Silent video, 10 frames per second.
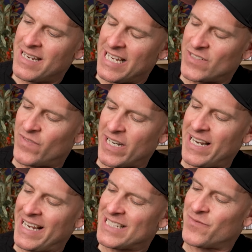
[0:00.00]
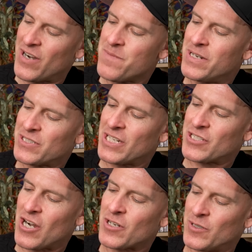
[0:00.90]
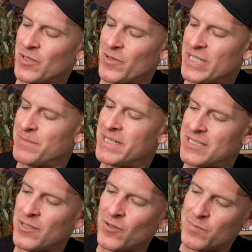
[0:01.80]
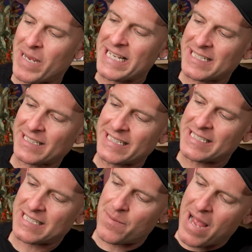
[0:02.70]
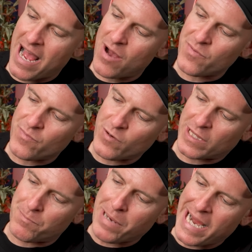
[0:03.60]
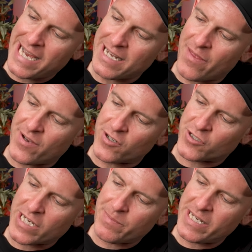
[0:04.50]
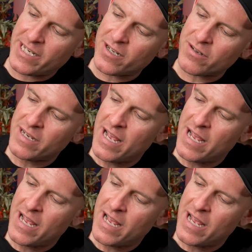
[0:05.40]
it's very much like charcoal. This midsole basically somehow with the paint and their treatment here,